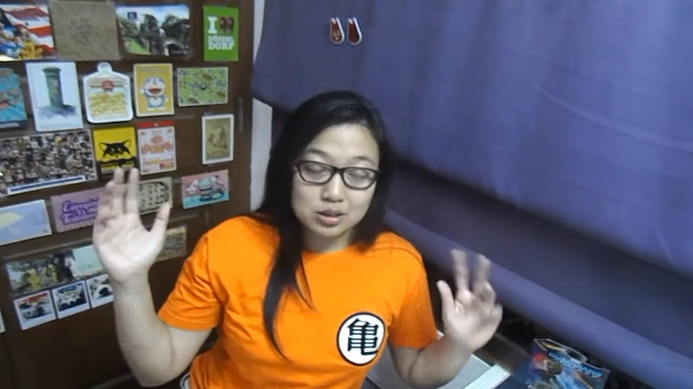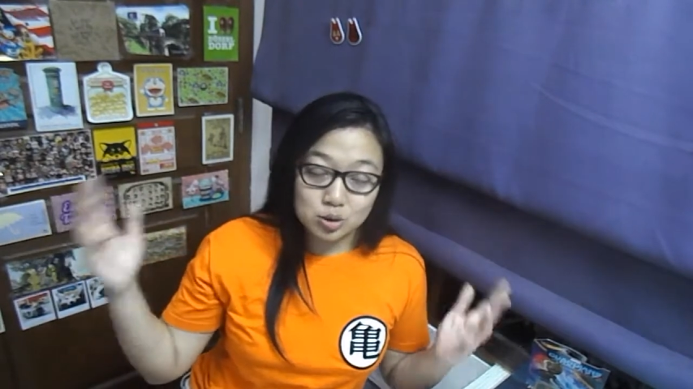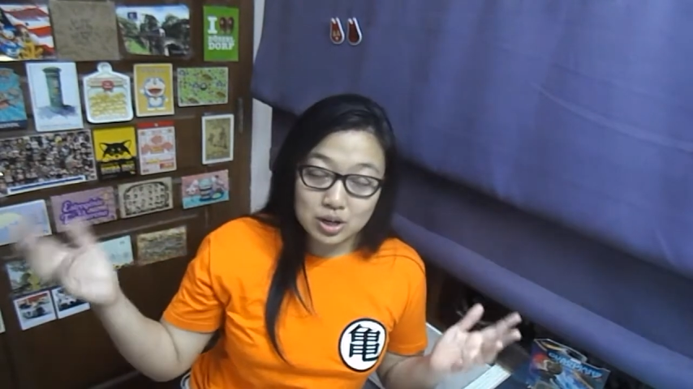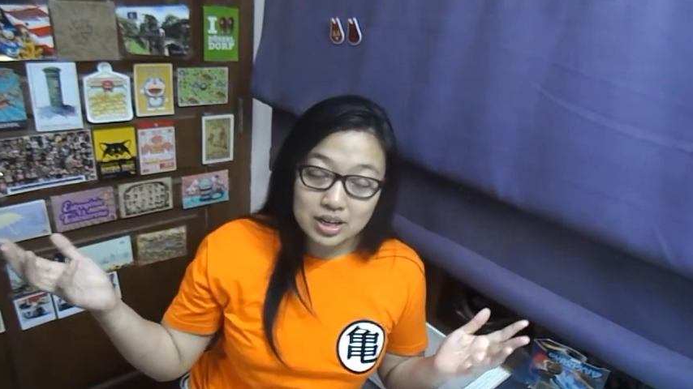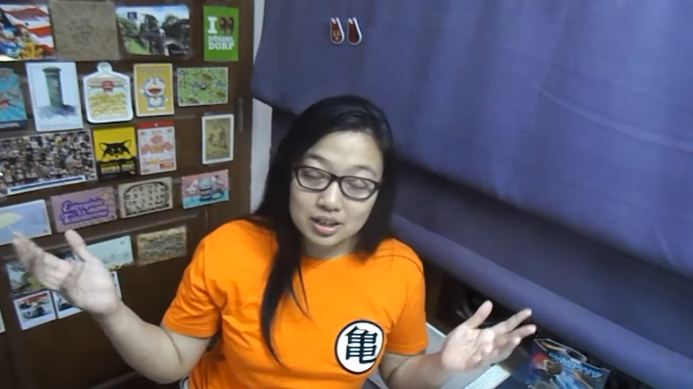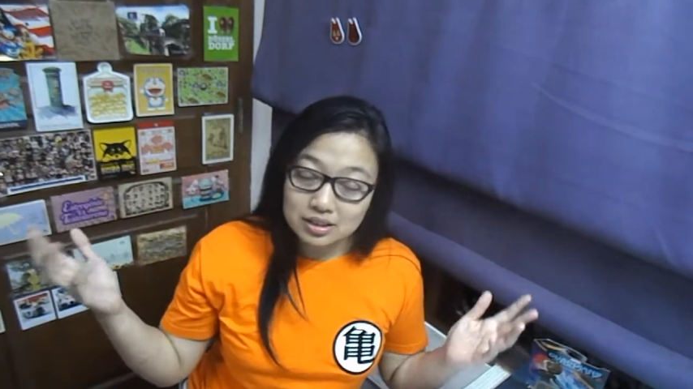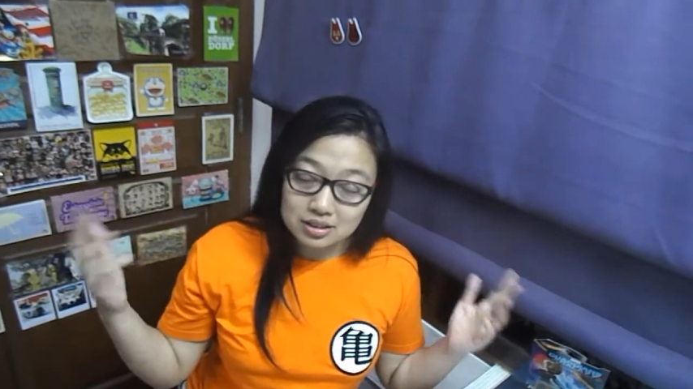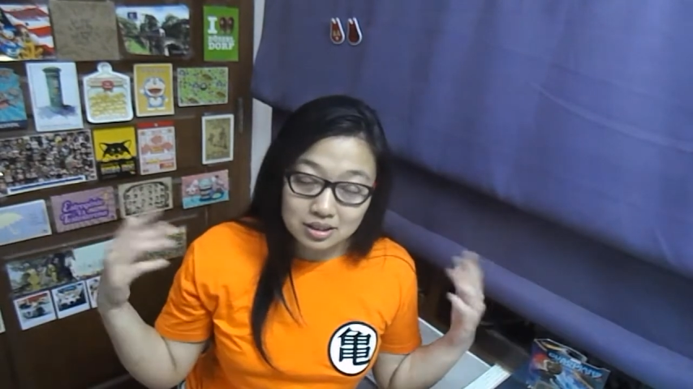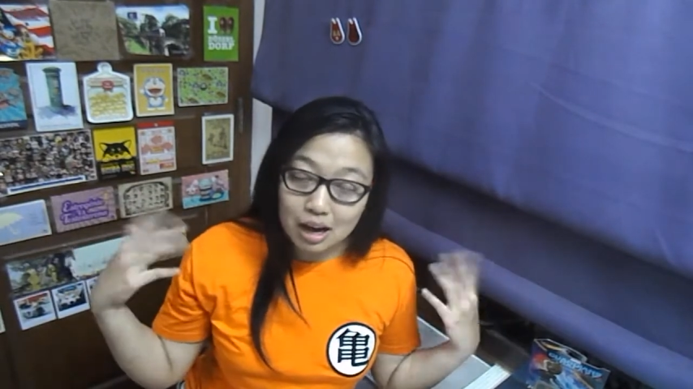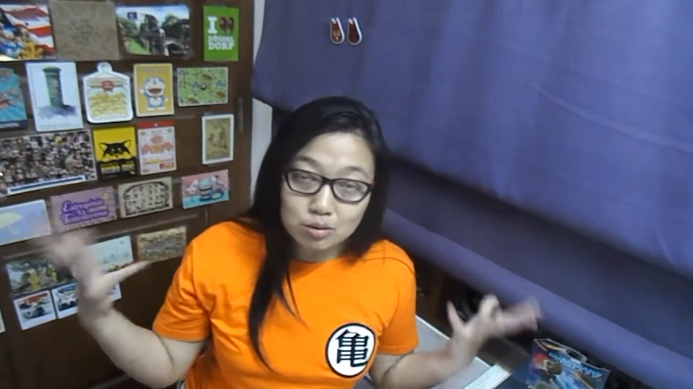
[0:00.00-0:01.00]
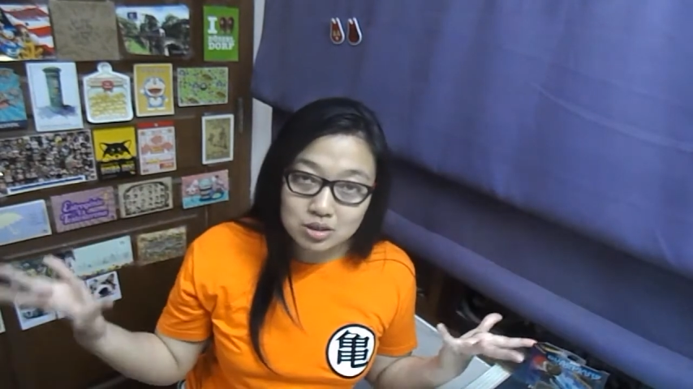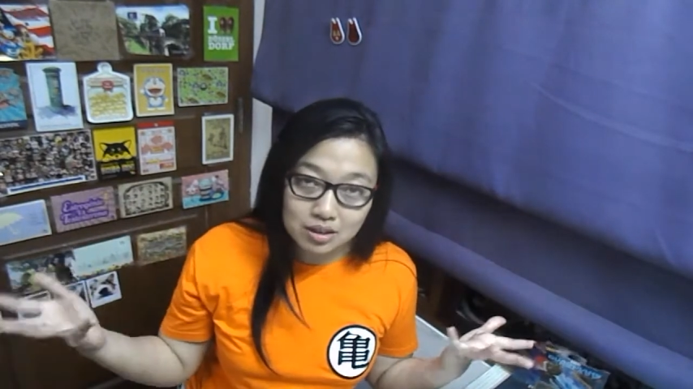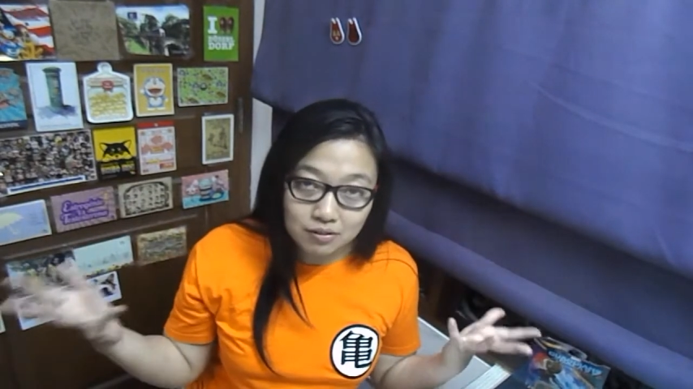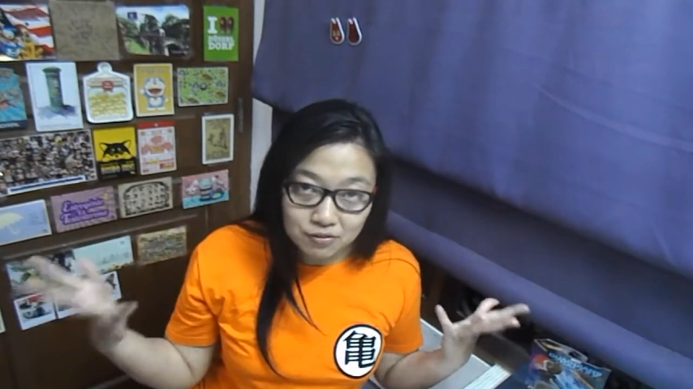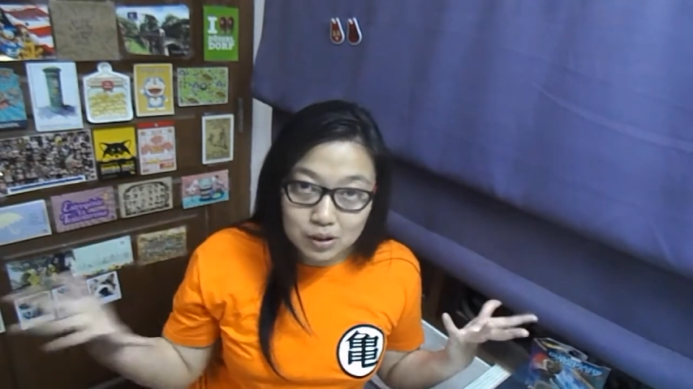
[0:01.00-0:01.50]

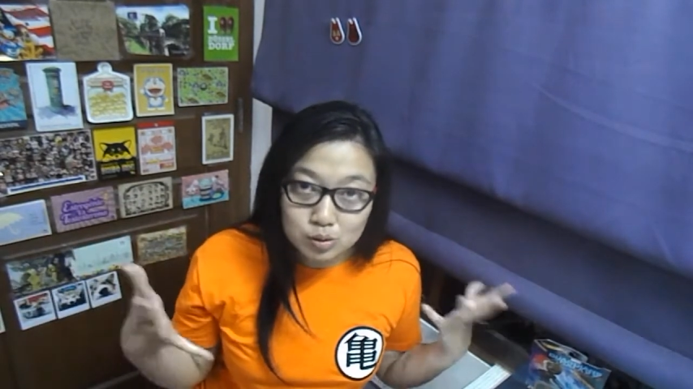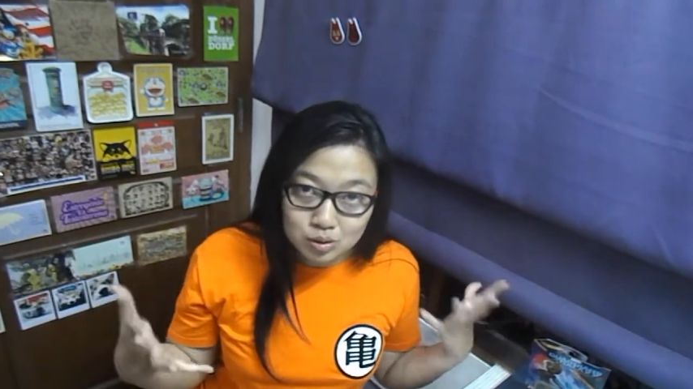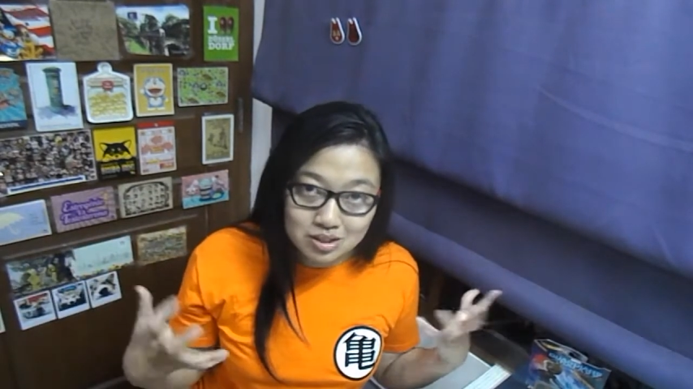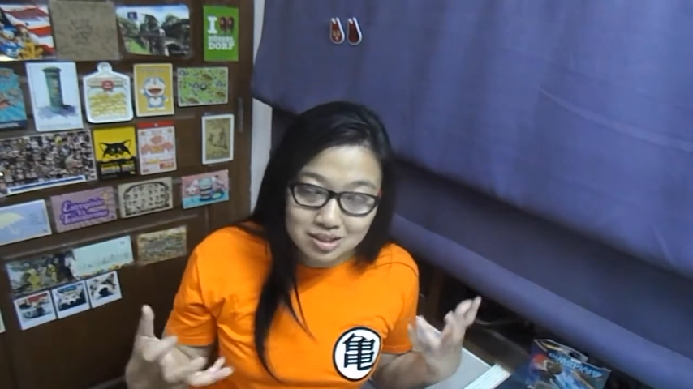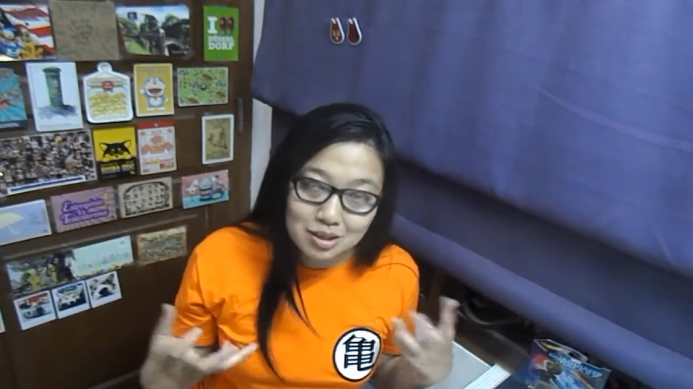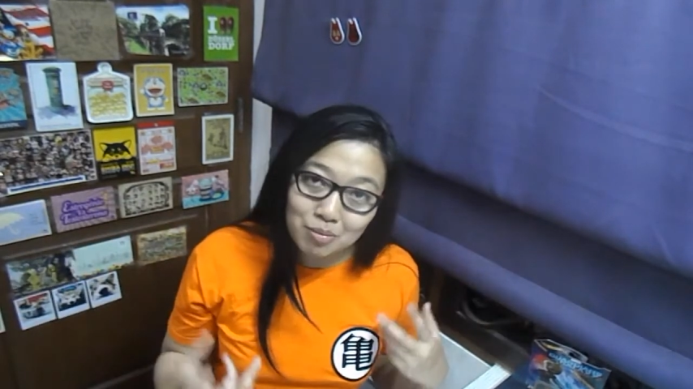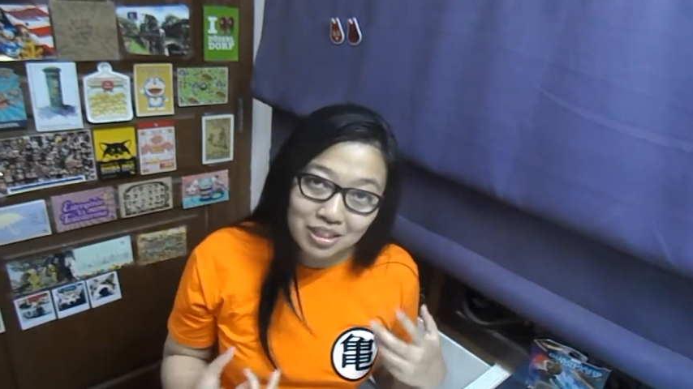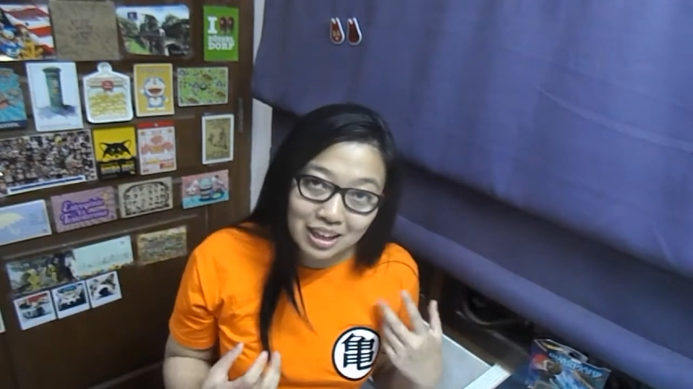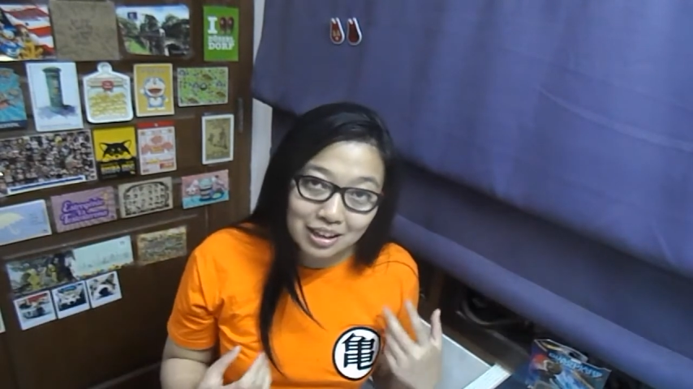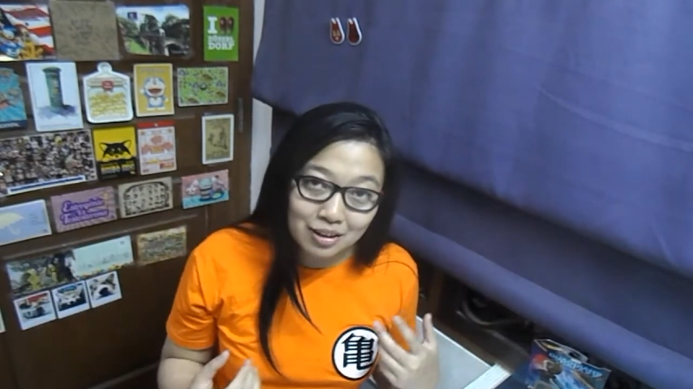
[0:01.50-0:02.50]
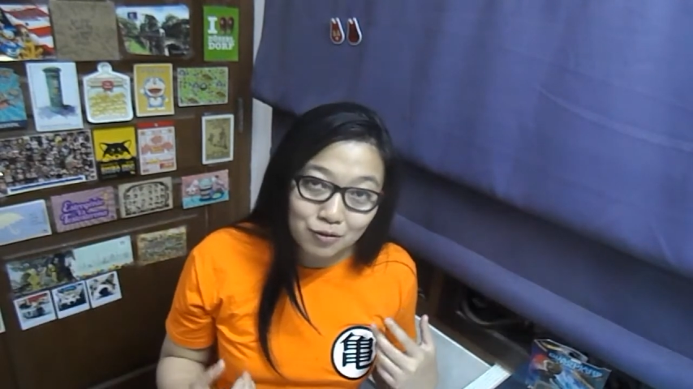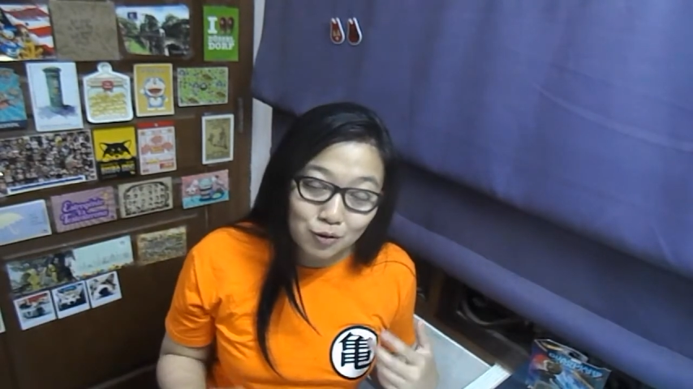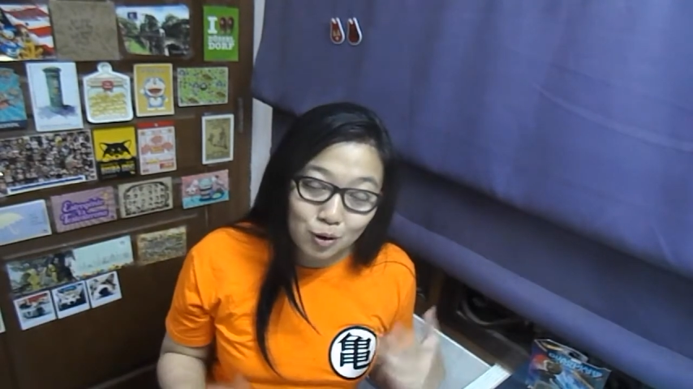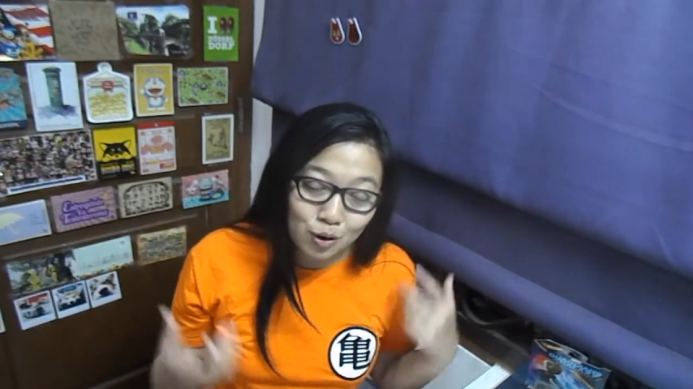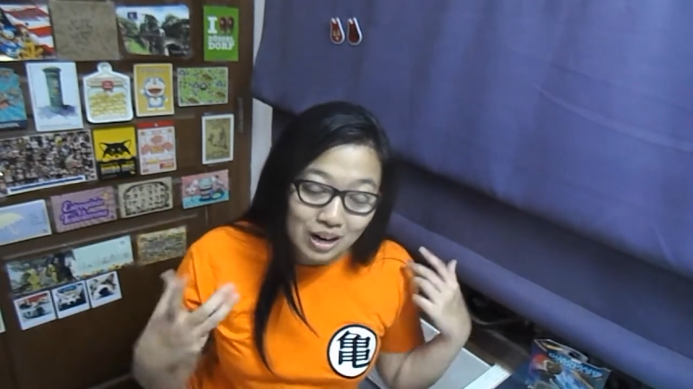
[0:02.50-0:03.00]
3,000 views something
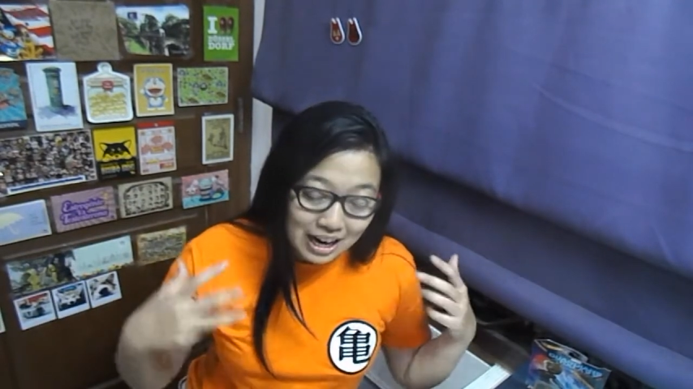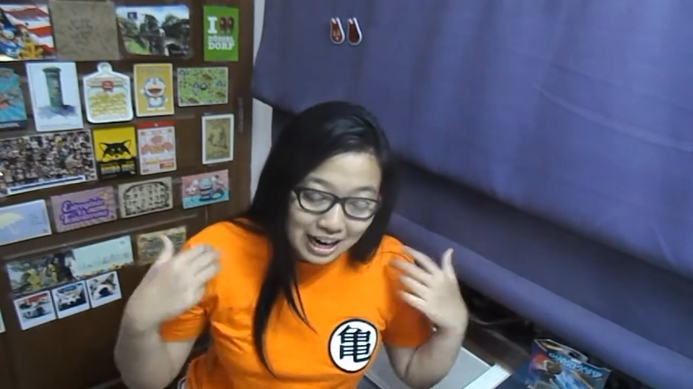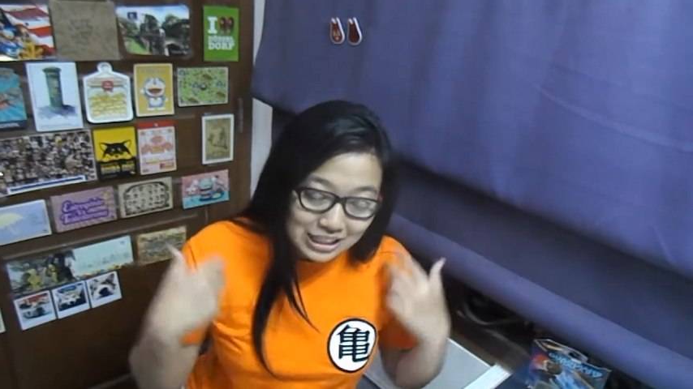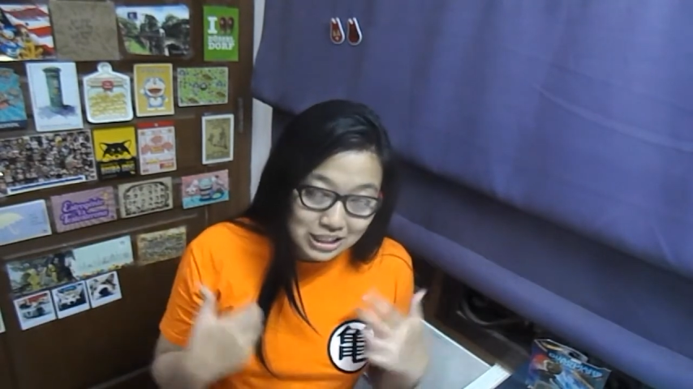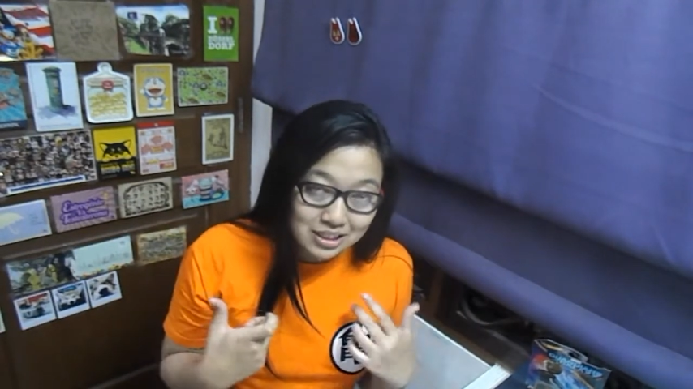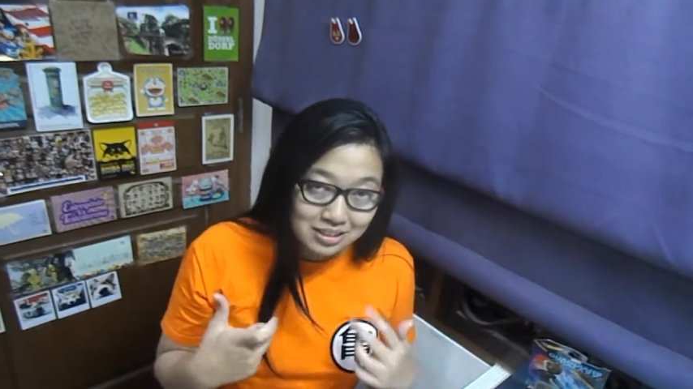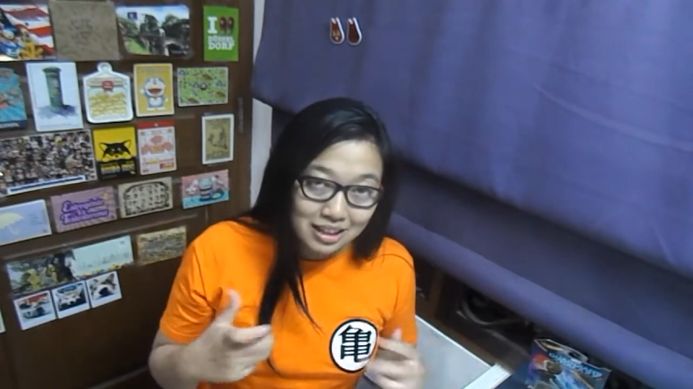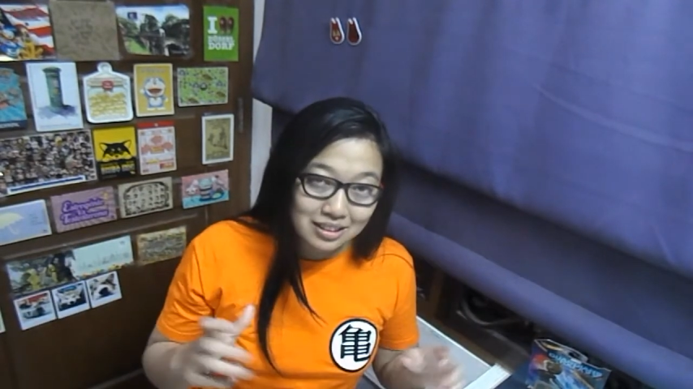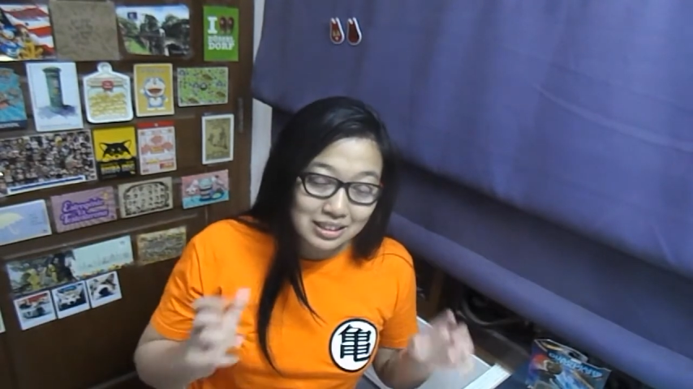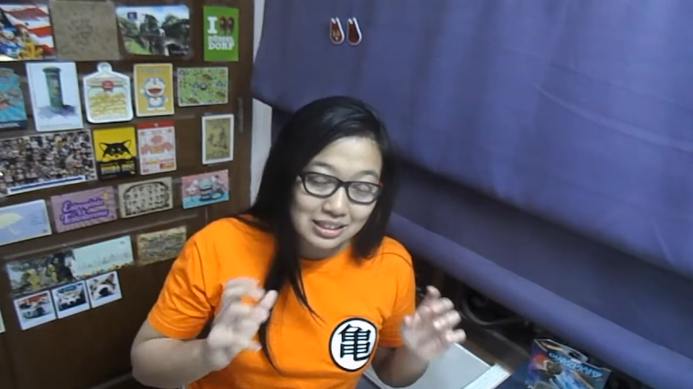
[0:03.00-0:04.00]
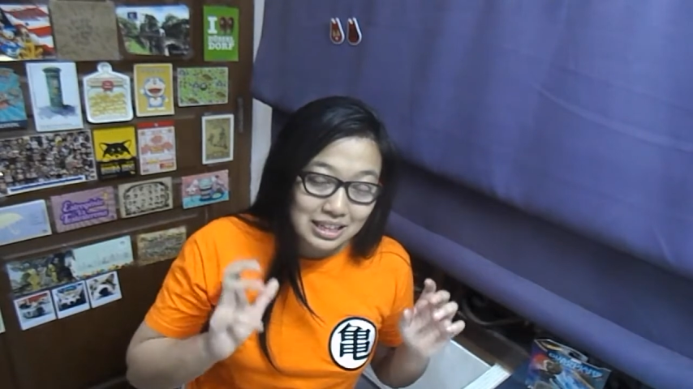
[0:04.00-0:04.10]
for a channel that